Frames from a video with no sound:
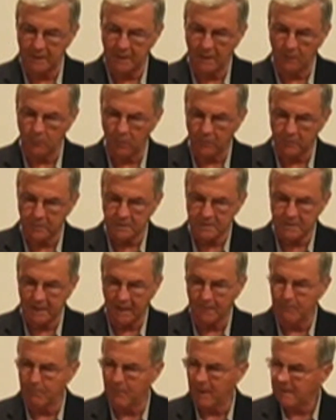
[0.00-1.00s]
He wrote this
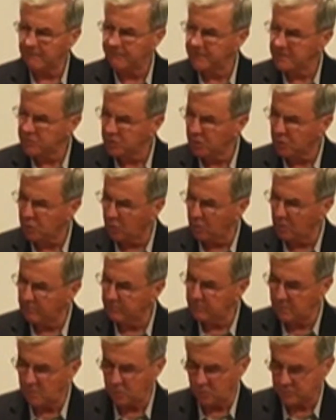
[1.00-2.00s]
thing, Metaphysical
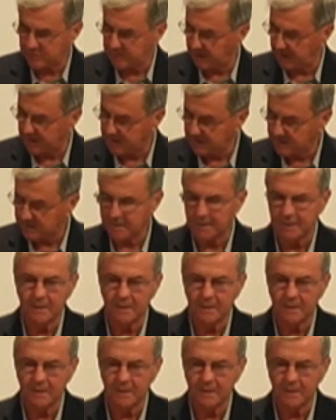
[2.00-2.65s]
Musings,